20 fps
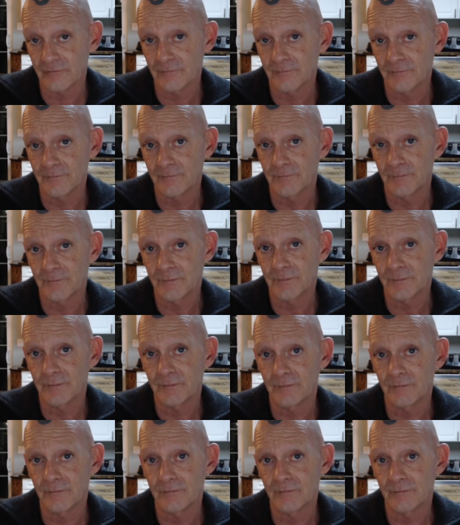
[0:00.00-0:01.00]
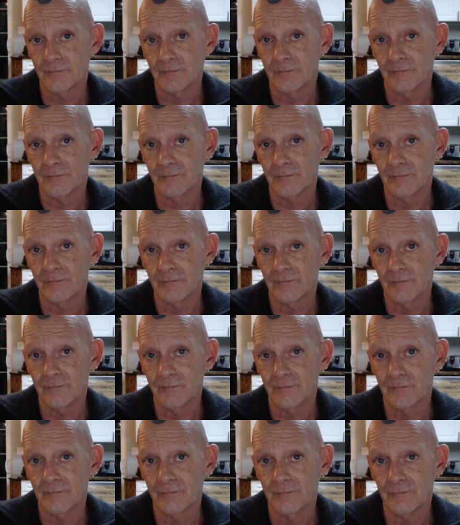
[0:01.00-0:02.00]

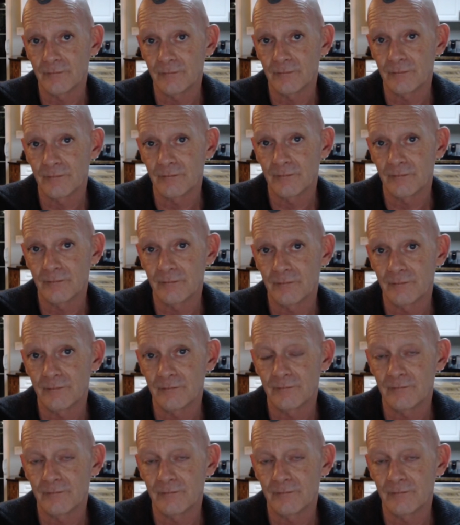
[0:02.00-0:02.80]
(silence)